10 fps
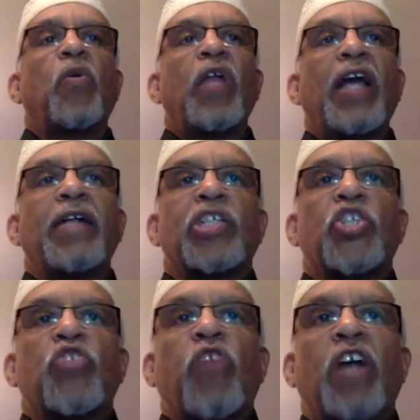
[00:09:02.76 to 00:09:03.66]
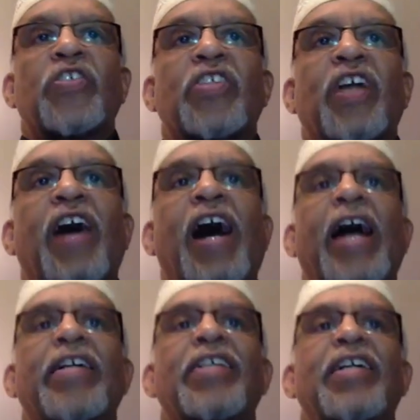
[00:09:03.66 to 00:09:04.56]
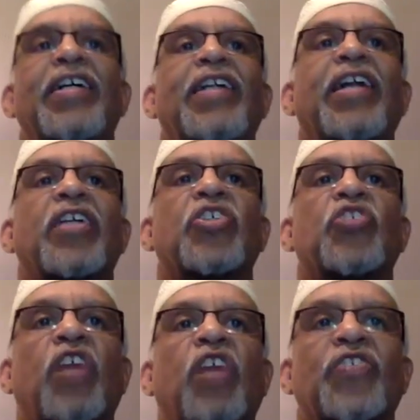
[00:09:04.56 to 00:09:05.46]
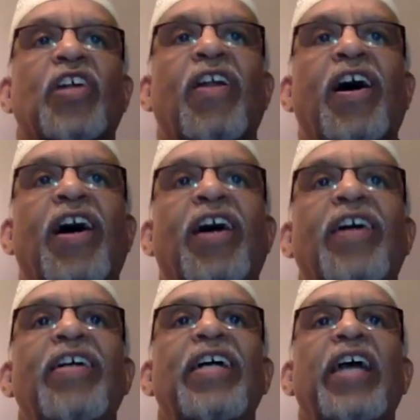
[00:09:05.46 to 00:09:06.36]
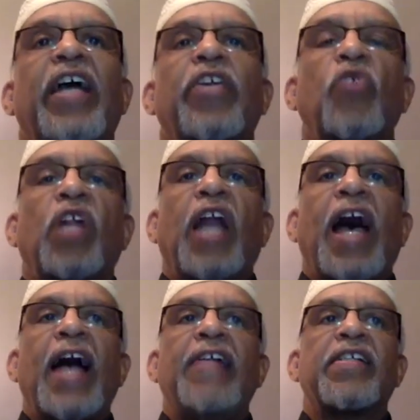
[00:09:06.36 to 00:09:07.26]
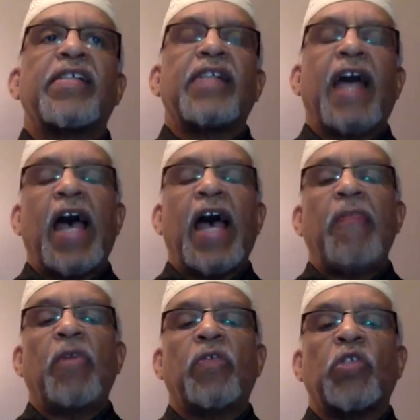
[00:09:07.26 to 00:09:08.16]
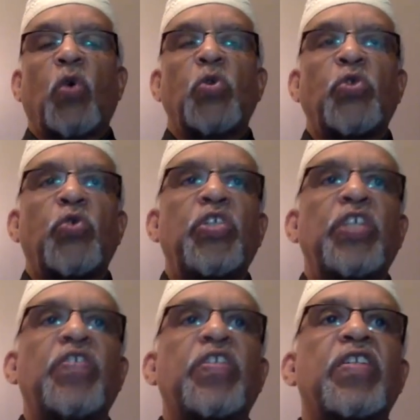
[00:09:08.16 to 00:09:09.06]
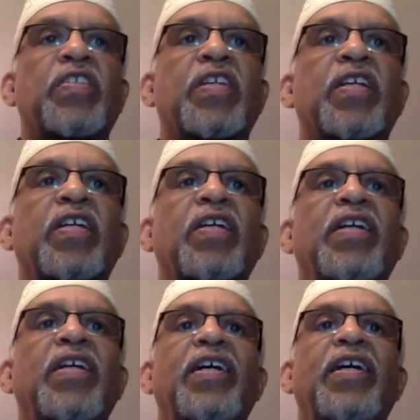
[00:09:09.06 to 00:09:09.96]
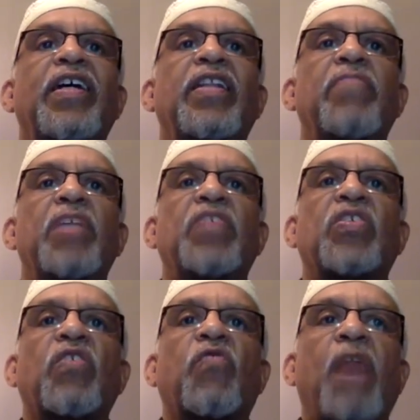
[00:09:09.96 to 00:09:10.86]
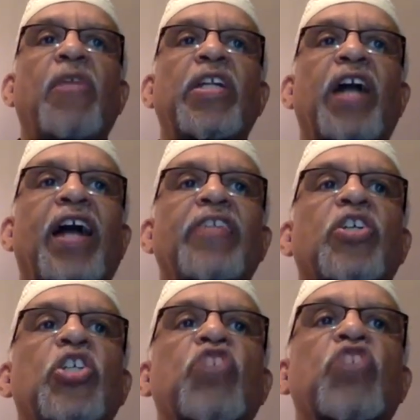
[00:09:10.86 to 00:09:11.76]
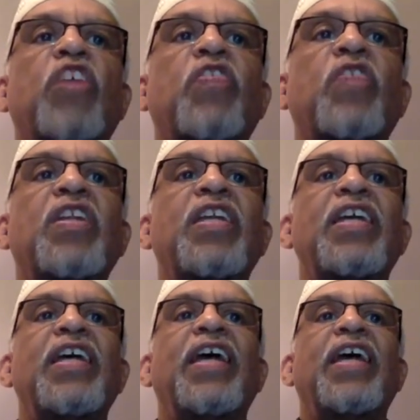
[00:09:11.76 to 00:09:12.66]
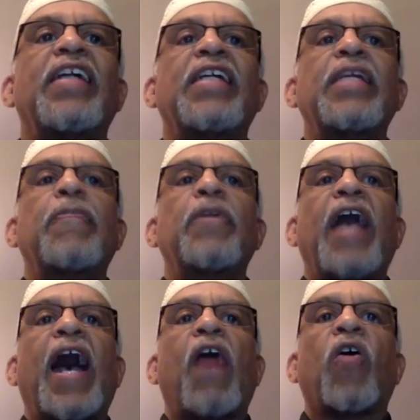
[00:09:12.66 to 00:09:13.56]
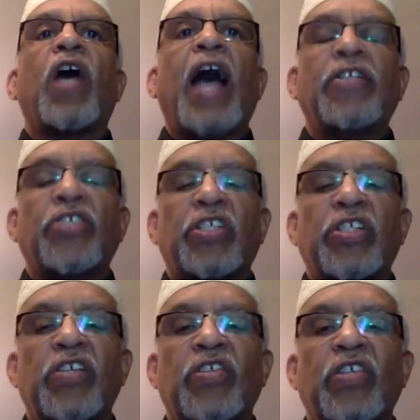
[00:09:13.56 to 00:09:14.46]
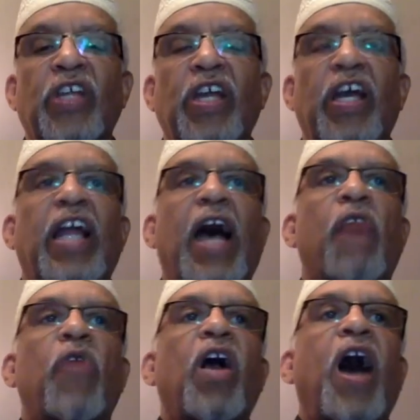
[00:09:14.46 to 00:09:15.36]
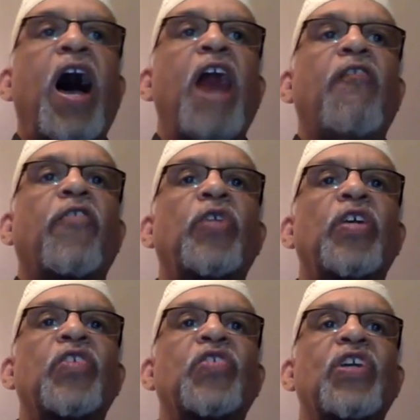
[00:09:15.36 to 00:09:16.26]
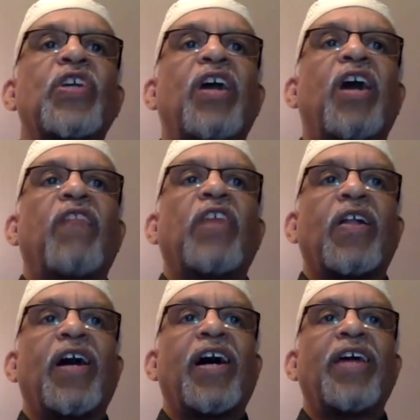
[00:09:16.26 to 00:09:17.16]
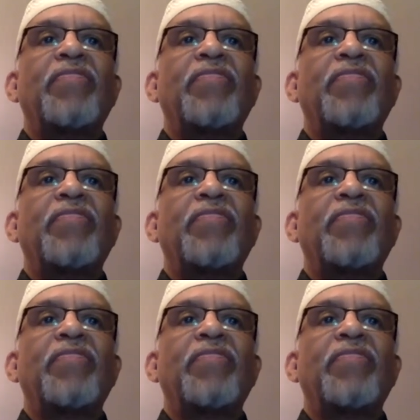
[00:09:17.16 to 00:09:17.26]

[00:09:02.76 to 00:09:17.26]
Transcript: let us trust God, let us trust Allah, and utilize this time of social distancing in the midst of Ramadan to strengthen and deepen our consciousness and our regardfulness of Allah,